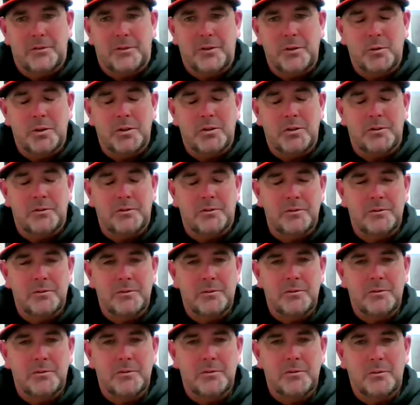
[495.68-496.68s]
he would,
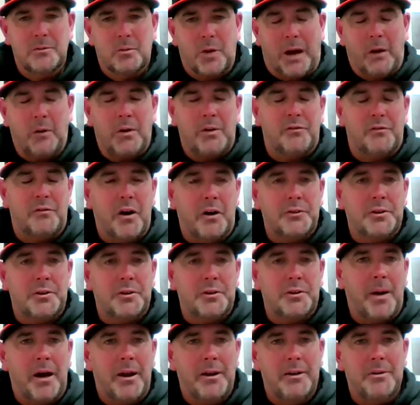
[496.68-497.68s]
how he felt
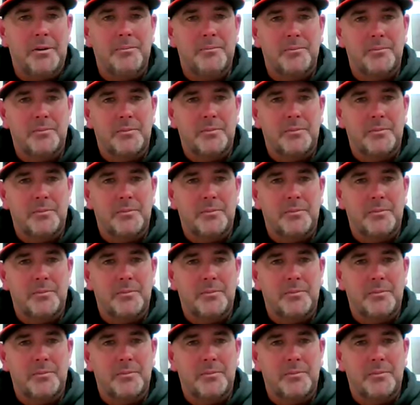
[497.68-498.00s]
about it,